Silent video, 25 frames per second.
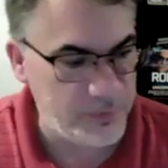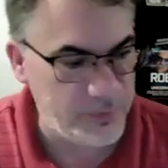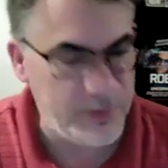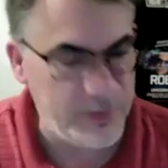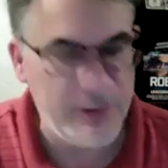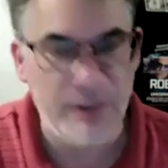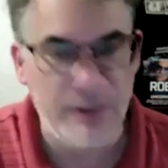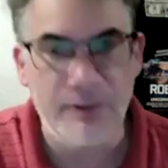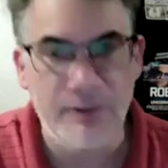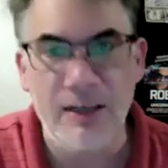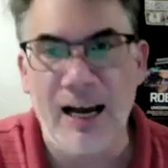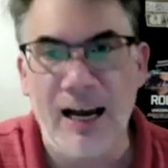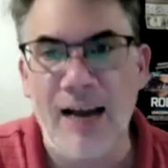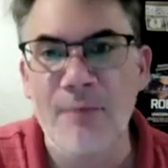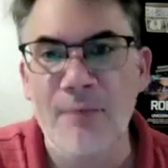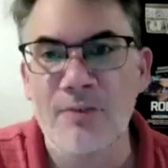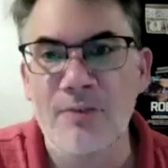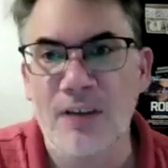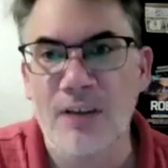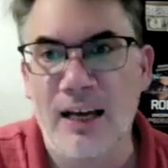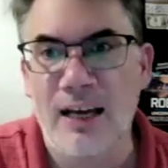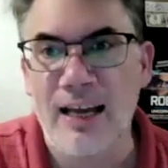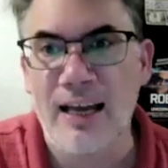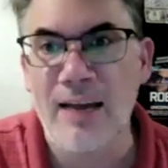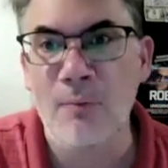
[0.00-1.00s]
the times
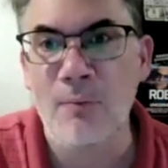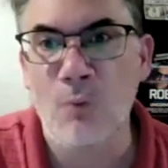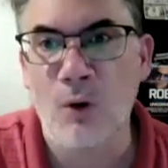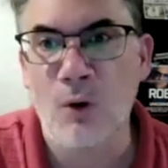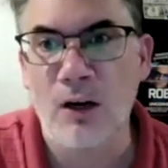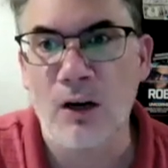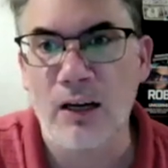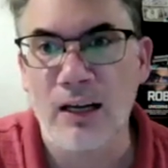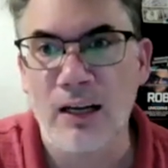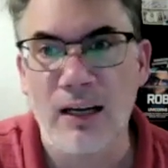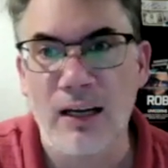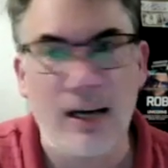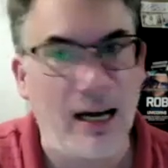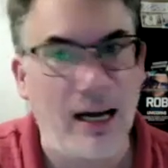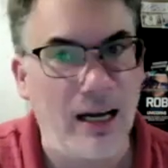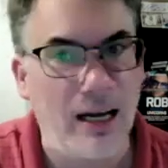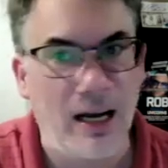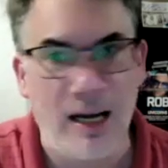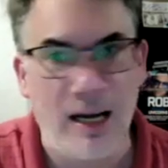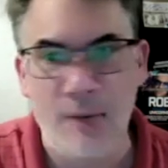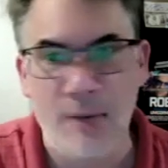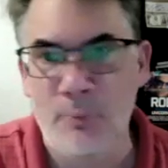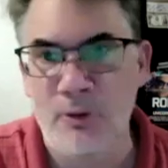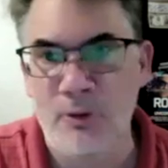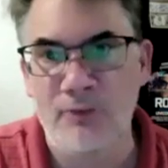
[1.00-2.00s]
I am working, I
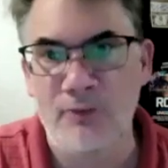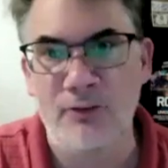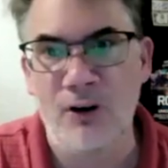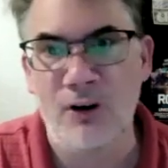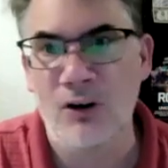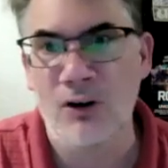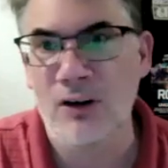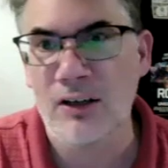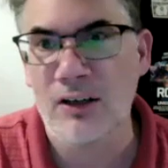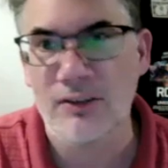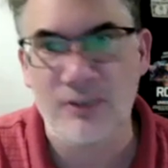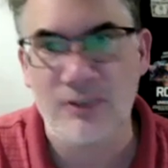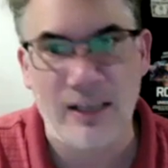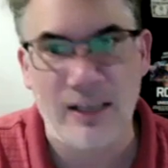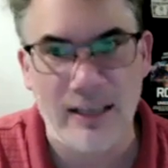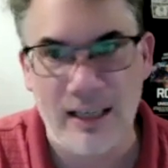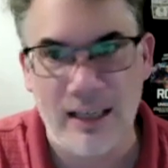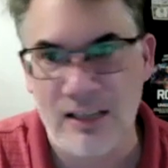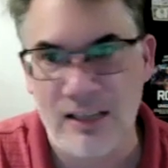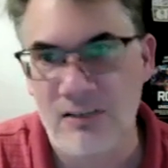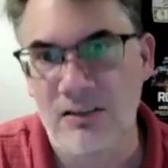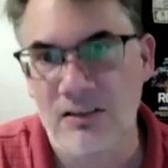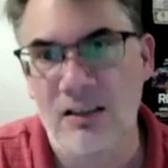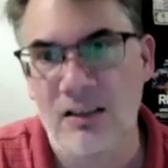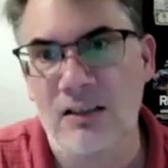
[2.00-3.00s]
hyper focus, I
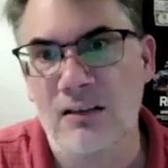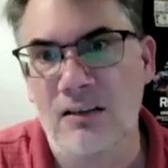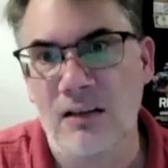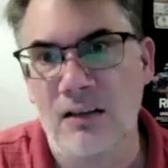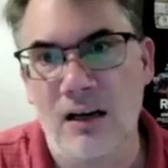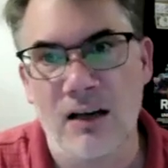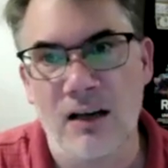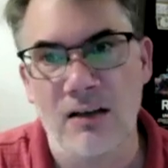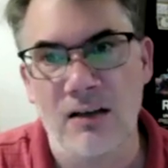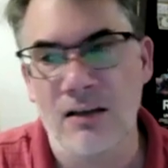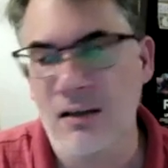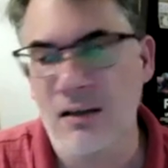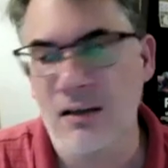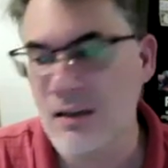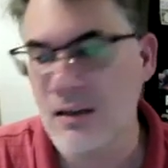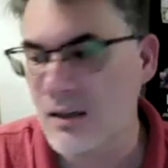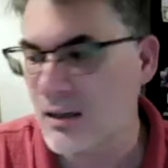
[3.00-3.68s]
get shit done.